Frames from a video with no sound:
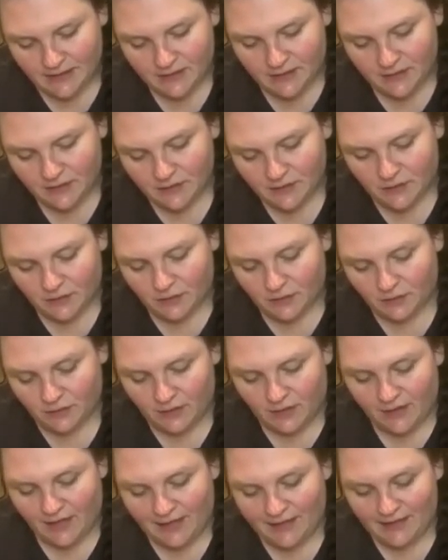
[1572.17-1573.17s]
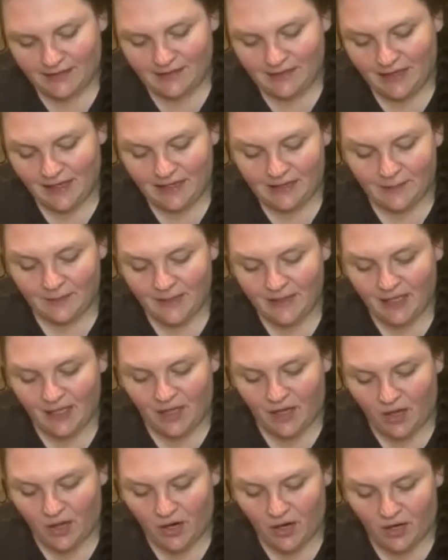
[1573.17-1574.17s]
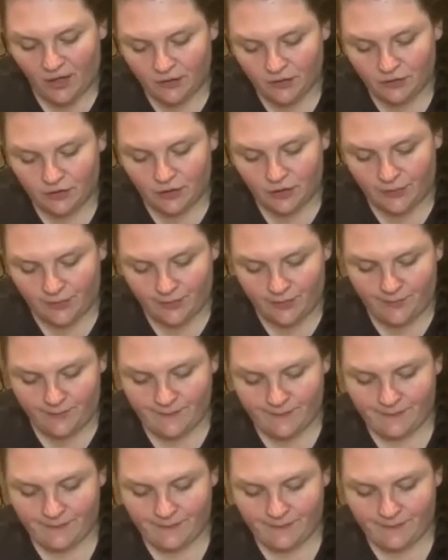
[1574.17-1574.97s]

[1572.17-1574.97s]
So it doesn't have to be a large coat.